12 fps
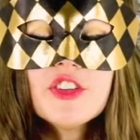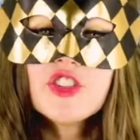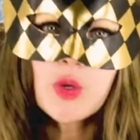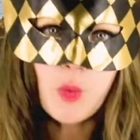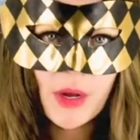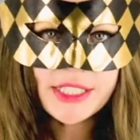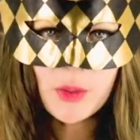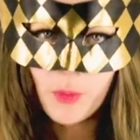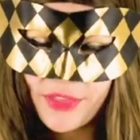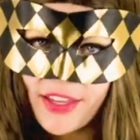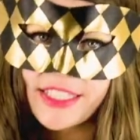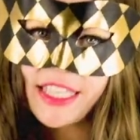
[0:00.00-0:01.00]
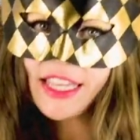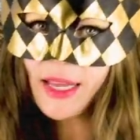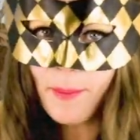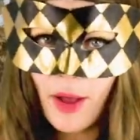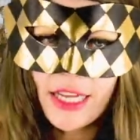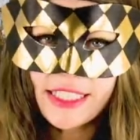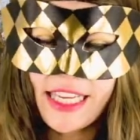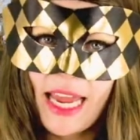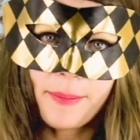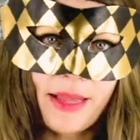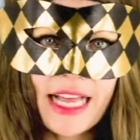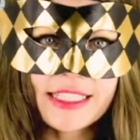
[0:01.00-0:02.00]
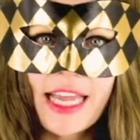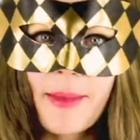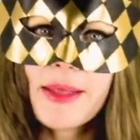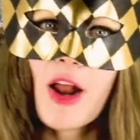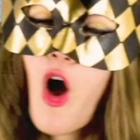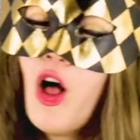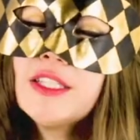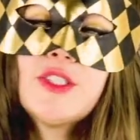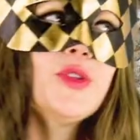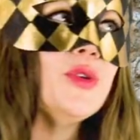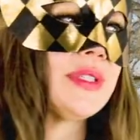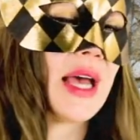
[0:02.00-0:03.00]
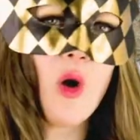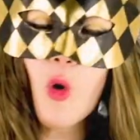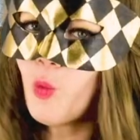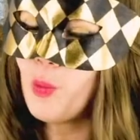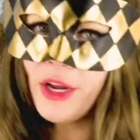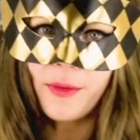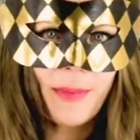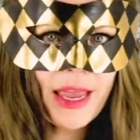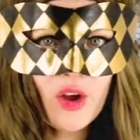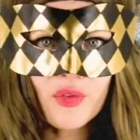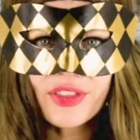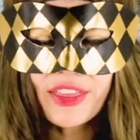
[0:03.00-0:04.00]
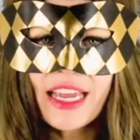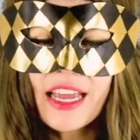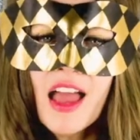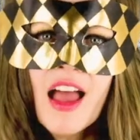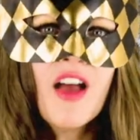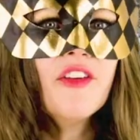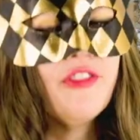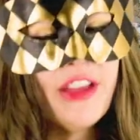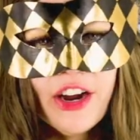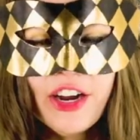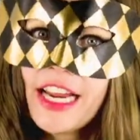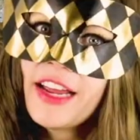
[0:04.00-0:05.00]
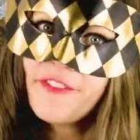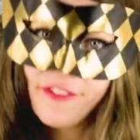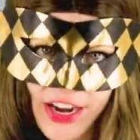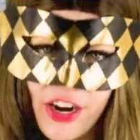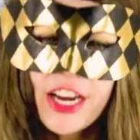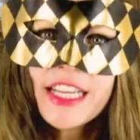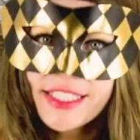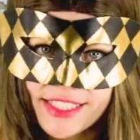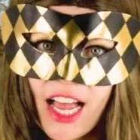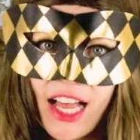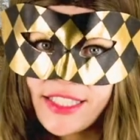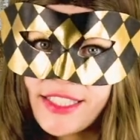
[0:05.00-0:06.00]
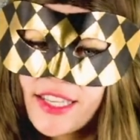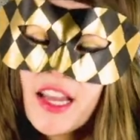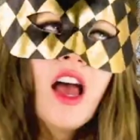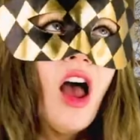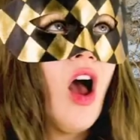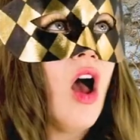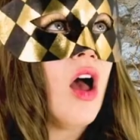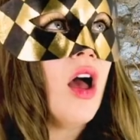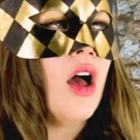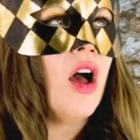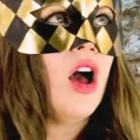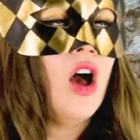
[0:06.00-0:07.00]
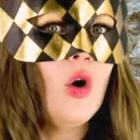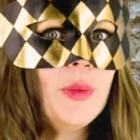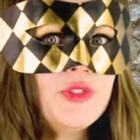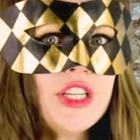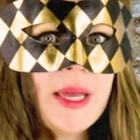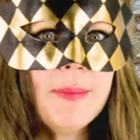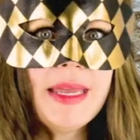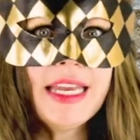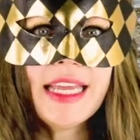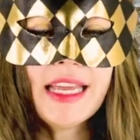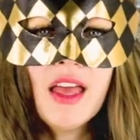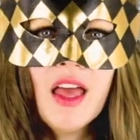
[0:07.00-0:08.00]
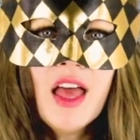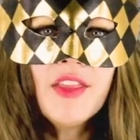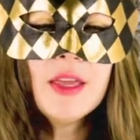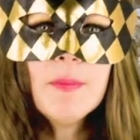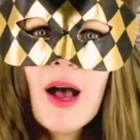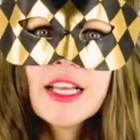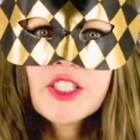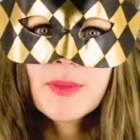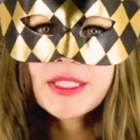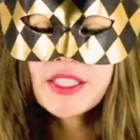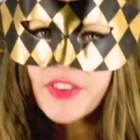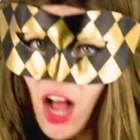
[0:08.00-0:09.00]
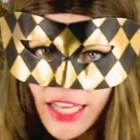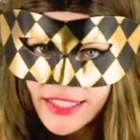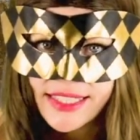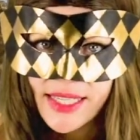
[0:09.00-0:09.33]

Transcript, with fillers: that she wasn't with us in the Among Us game last time, and also there was that whole weird makeover thing. Very, very sus. OMG, a meeting. The imposter must have gotten